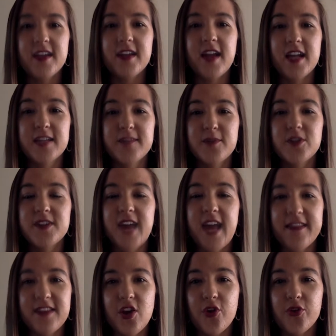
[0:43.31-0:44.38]
Experts
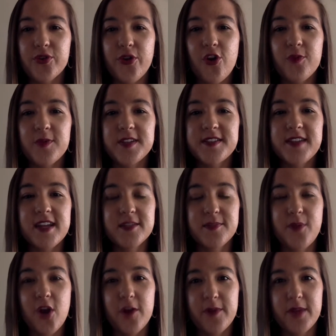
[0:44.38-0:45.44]
at the Oklahoma State
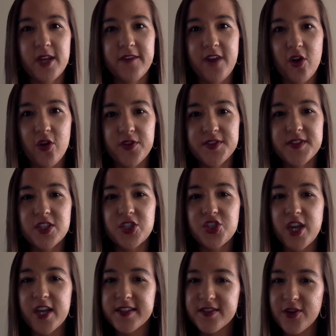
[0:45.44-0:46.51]
Department of Health
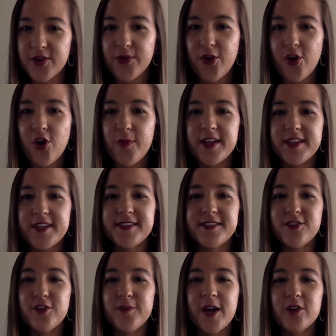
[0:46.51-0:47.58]
suggest Oklahoma is
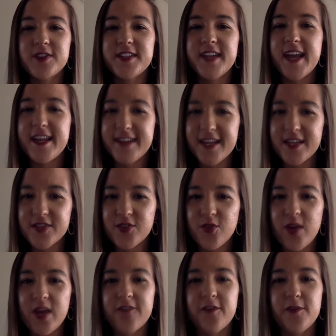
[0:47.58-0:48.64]
still about 10 days
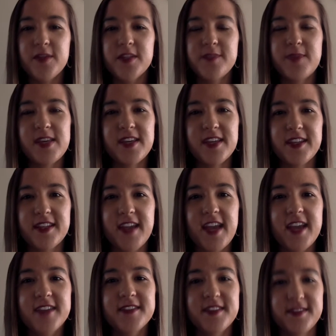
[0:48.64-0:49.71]
away from its peak in
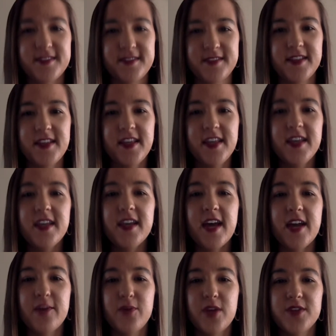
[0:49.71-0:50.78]
cases.
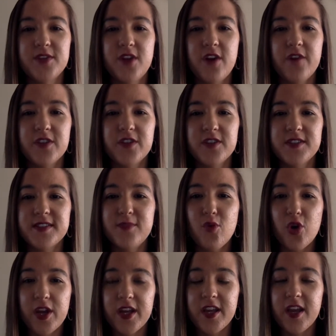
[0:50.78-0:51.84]
At a press conference this
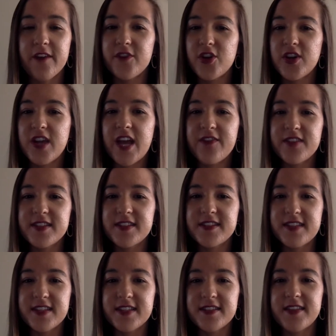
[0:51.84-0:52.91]
morning, Governor Kevin
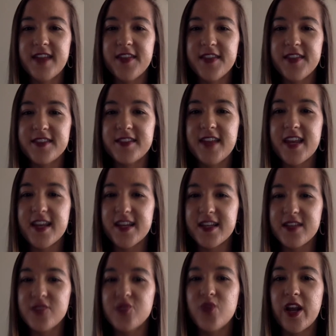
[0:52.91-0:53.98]
Stitt said the state
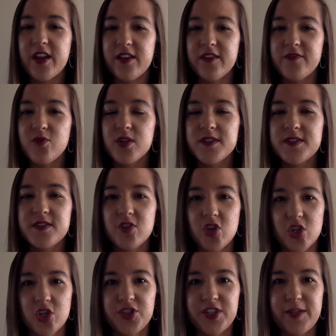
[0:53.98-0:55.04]
is ready for a
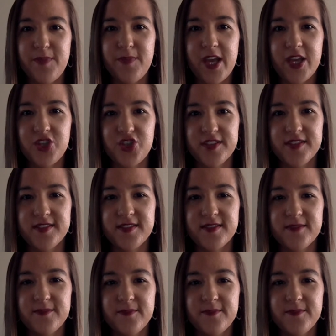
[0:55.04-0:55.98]
surge in patients.